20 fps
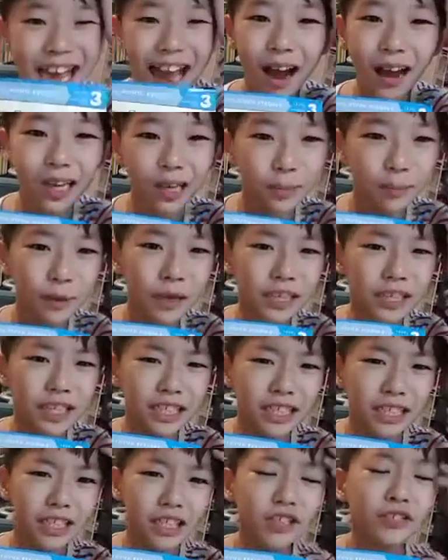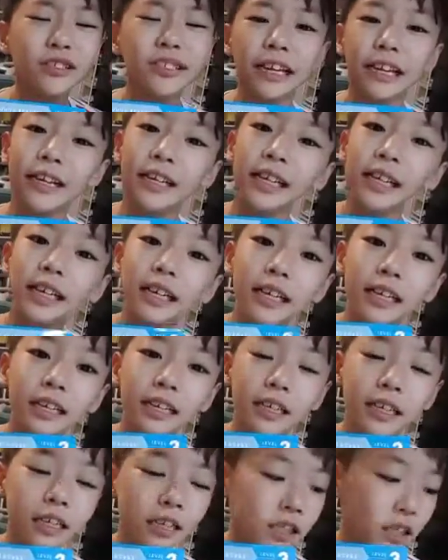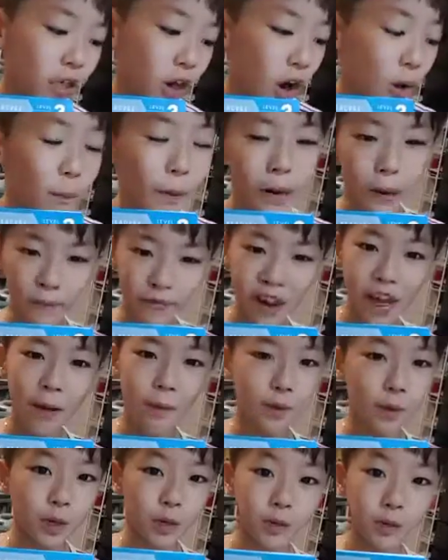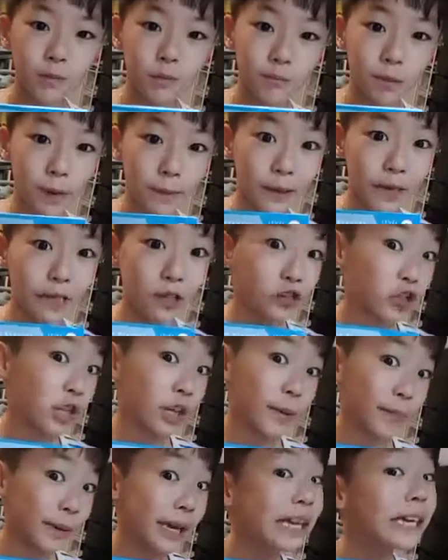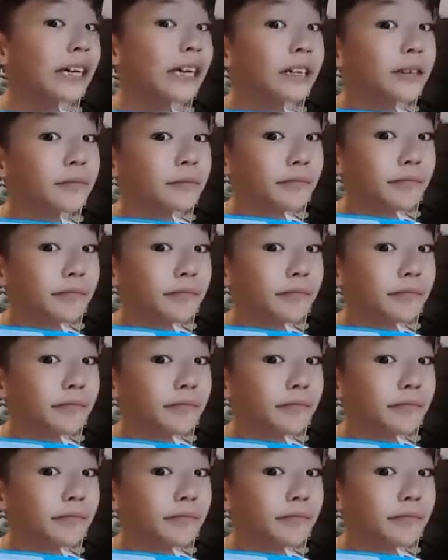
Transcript: How can a bird just use it to open a flap? Maybe using a beak?